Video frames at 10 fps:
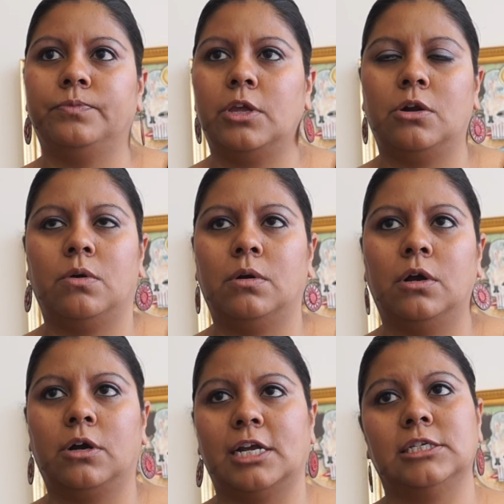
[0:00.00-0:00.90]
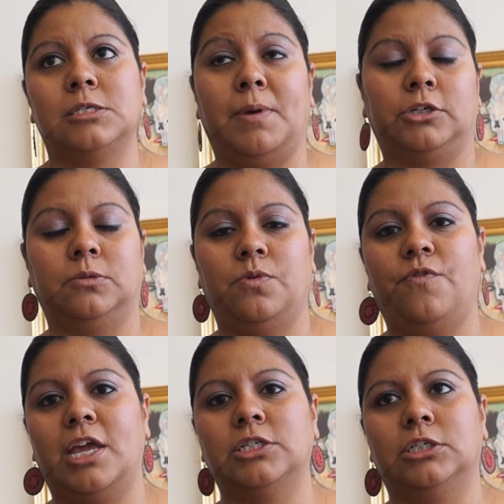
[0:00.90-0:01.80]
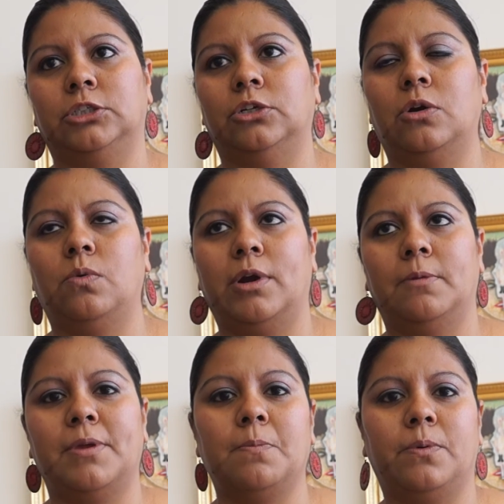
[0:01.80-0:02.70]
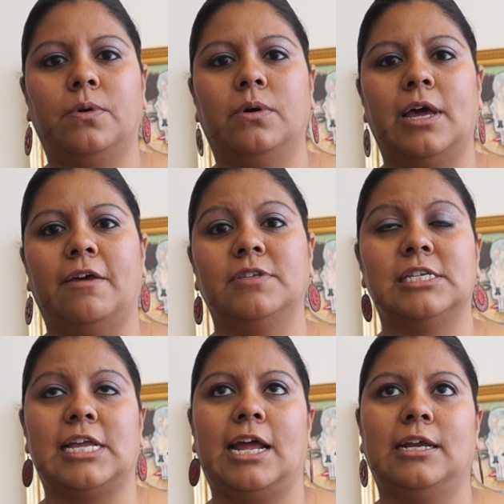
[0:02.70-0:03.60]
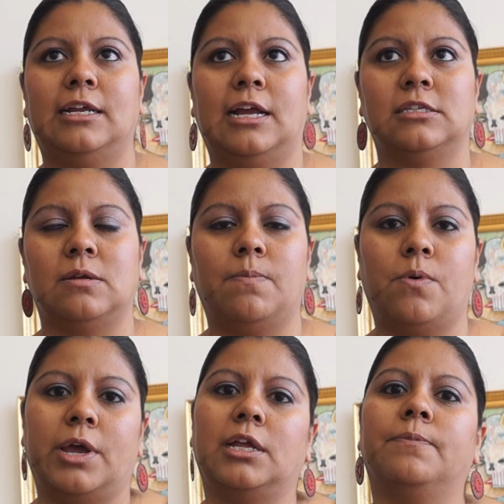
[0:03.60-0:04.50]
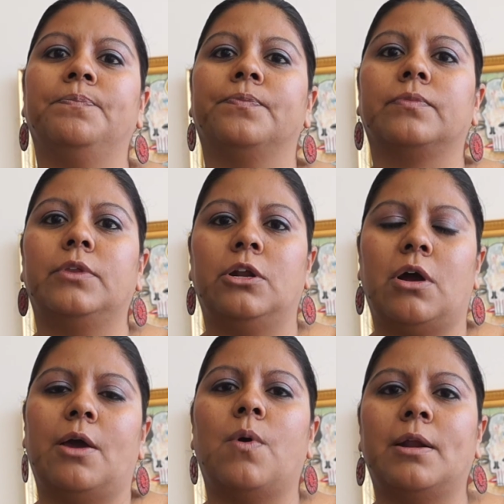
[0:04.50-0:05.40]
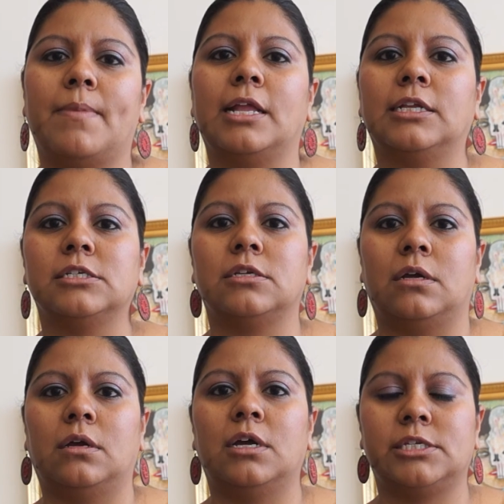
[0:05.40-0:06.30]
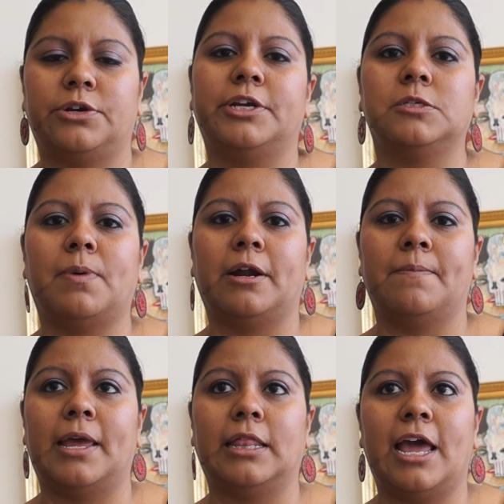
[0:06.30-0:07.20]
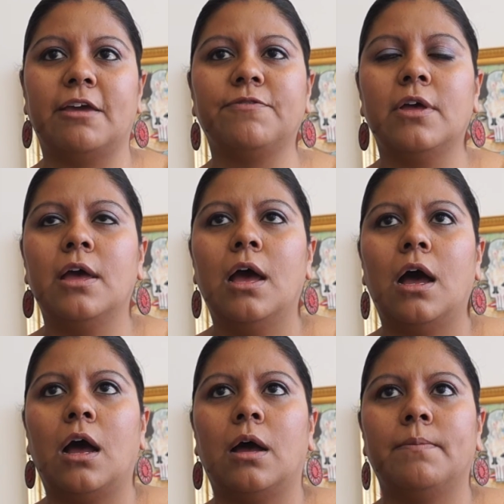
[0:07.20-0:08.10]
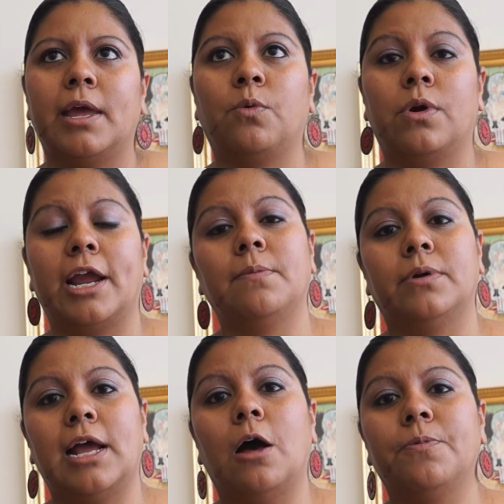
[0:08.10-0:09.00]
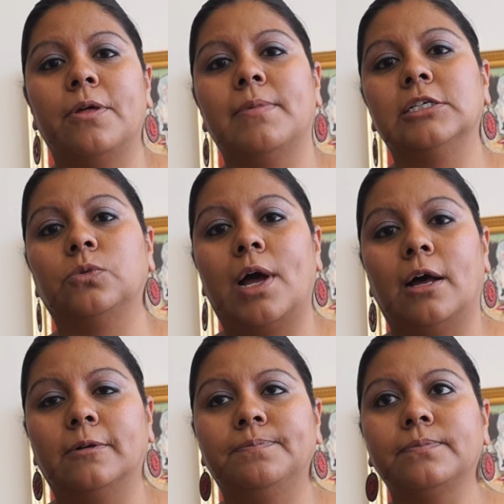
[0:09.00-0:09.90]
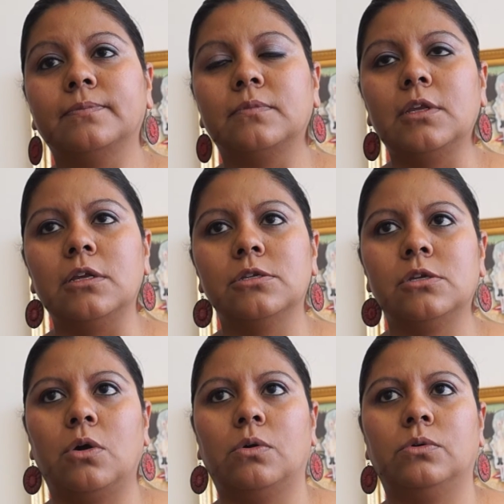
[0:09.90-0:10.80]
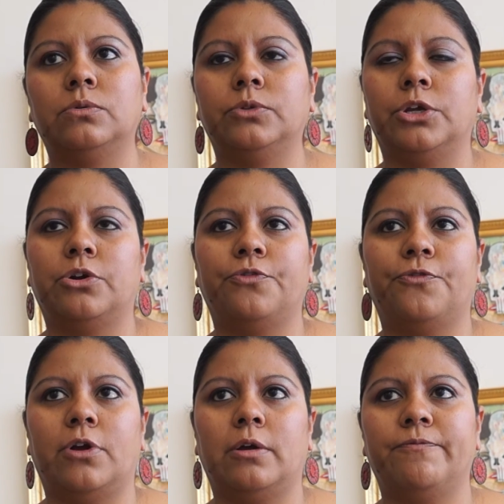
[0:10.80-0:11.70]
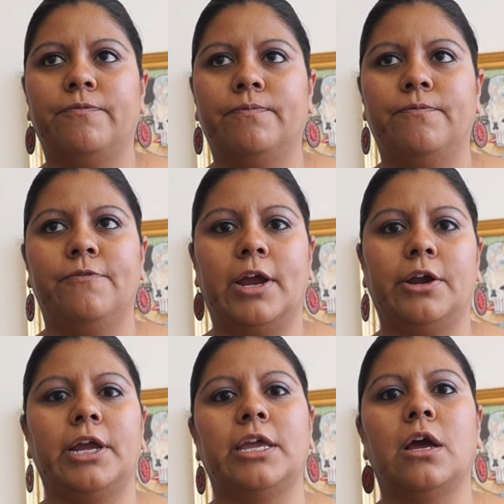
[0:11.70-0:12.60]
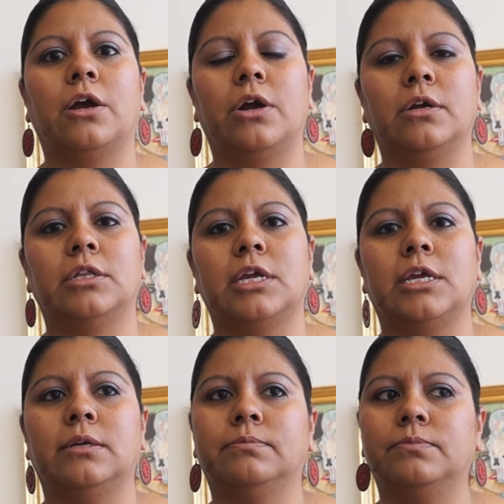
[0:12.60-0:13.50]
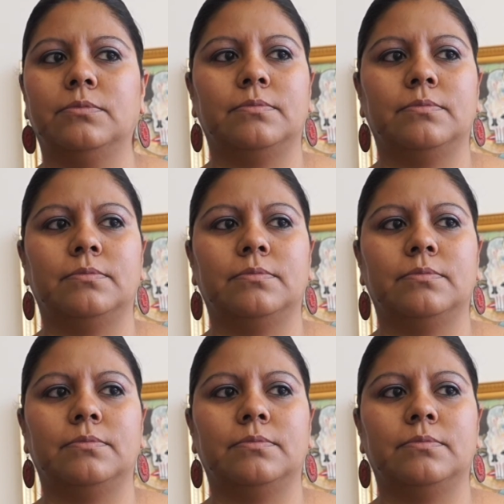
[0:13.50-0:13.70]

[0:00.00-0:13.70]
you know, across the spectrum of ages, you know, where people have decided at some point, you know, I want to make this a serious part of my life, and we're able to help them as well. So, you know, from very young, early